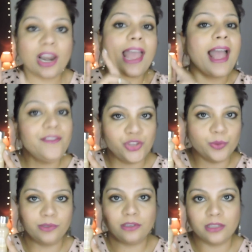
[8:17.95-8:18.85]
I have
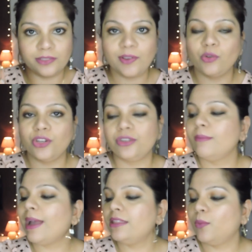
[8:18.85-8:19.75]
used this foundation,
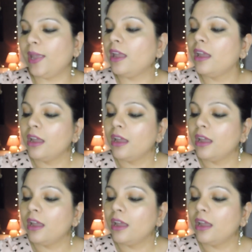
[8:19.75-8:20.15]
by the way,